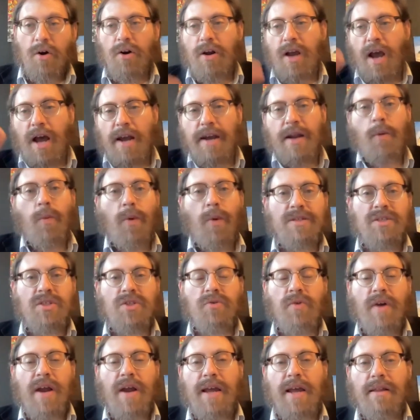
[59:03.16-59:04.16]
or cutting one
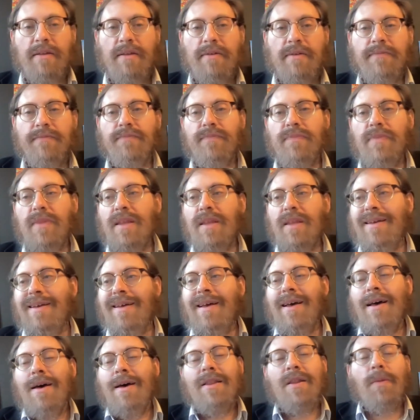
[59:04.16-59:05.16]
strand.
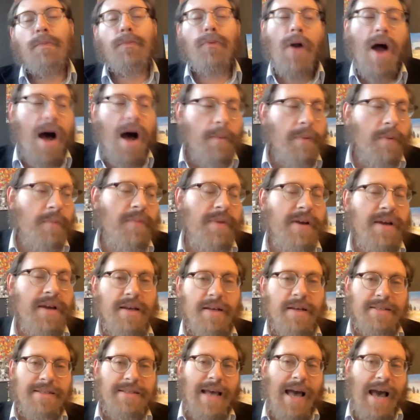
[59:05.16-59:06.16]
The problem
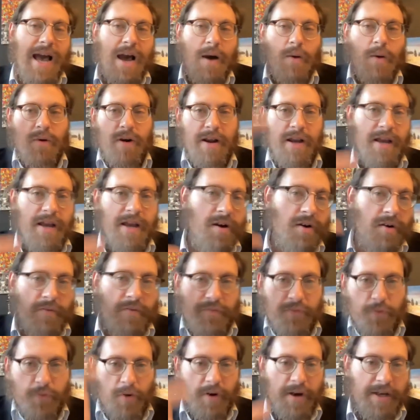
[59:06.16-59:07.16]
is our inner
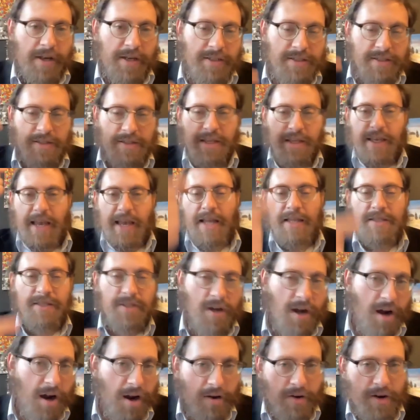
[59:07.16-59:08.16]
voice, the
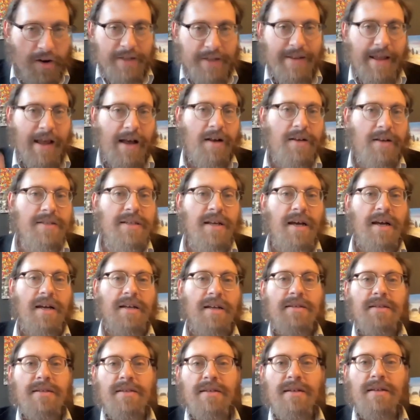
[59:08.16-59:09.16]
Yetzer Hara, tells
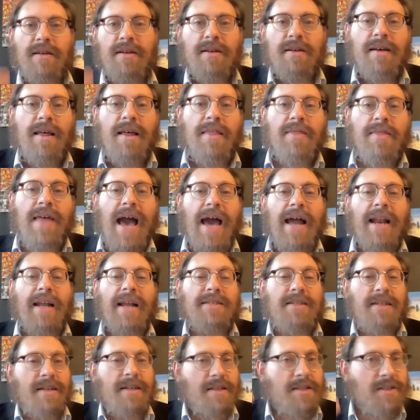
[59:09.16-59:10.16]
us that
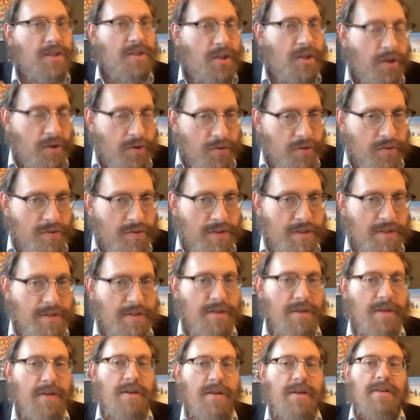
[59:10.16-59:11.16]
as an
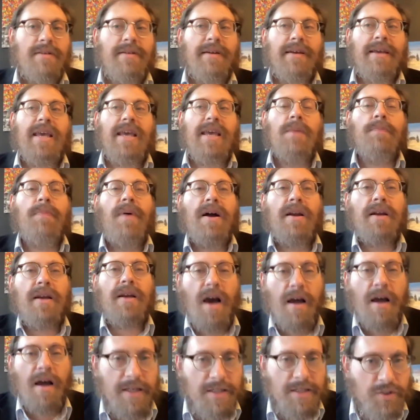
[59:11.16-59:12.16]
excuse to keep on
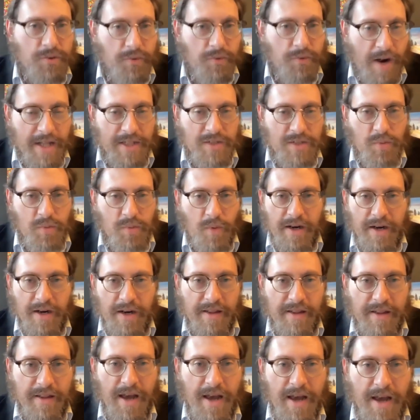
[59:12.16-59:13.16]
cutting strands one at
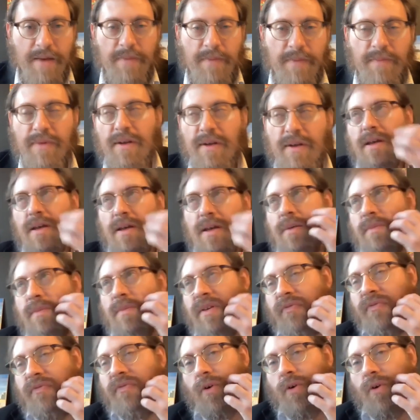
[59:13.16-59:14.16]
a time.
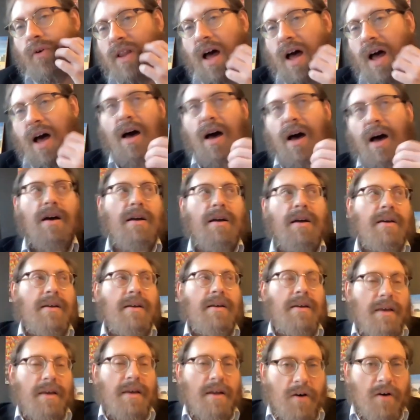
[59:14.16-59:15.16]
Before long,
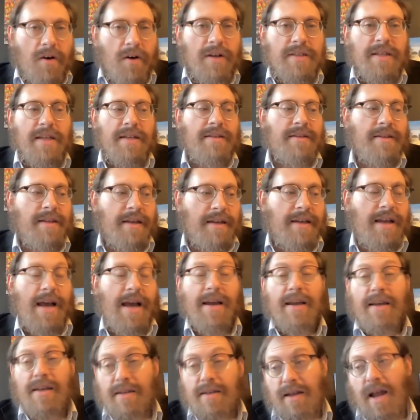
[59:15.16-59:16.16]
you know, it, it,
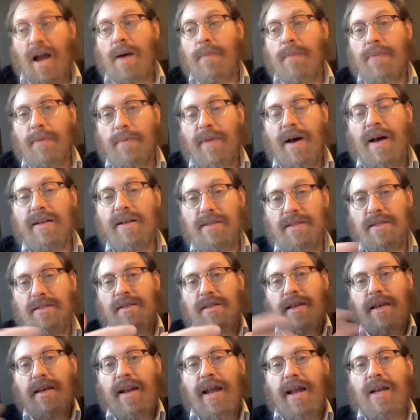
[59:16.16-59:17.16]
it compromises
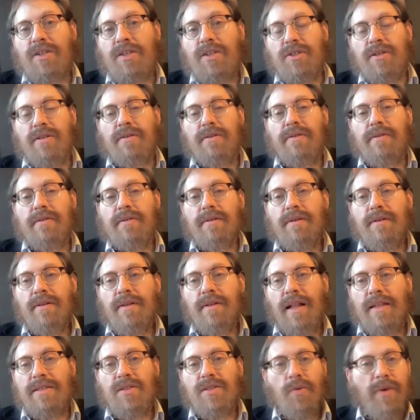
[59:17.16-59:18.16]
the connection.
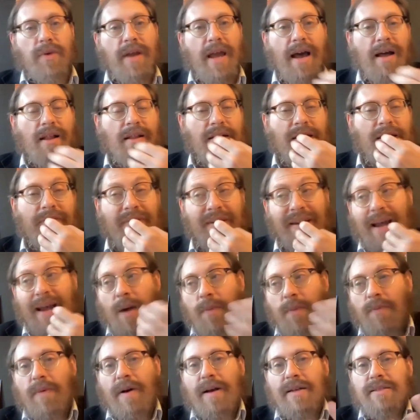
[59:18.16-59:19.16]
That's the reality of it. It
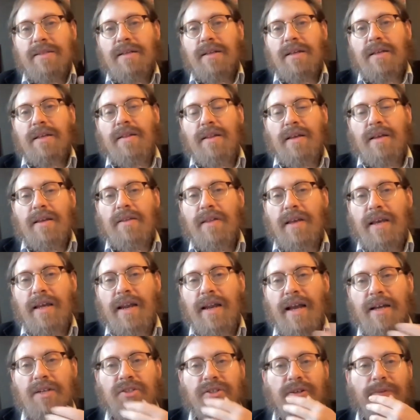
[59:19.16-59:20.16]
compromises the, the, the,
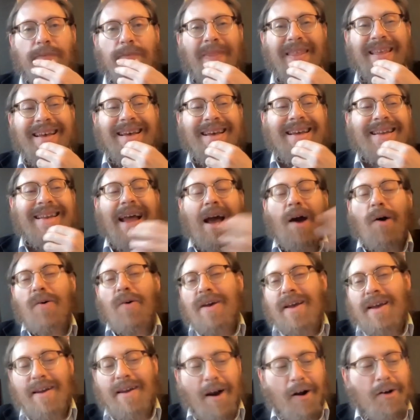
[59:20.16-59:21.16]
connection. Now,
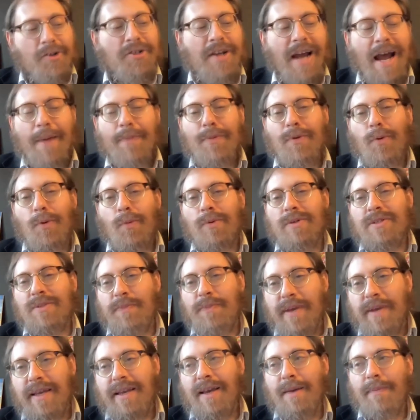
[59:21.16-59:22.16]
in our chapter, we're
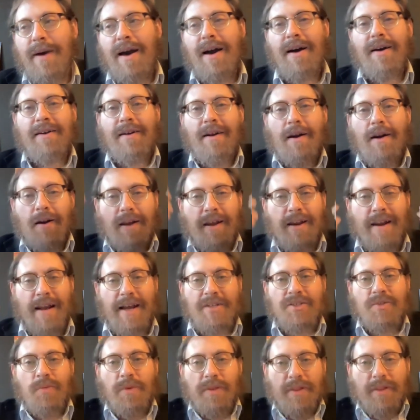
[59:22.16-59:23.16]
speaking about our
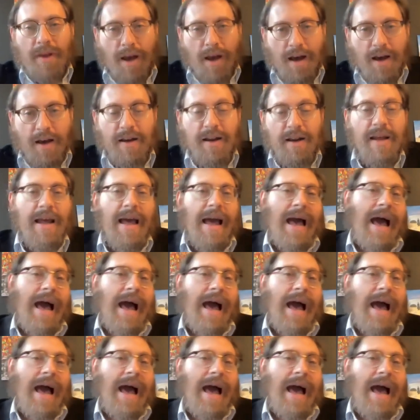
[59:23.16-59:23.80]
connection with God.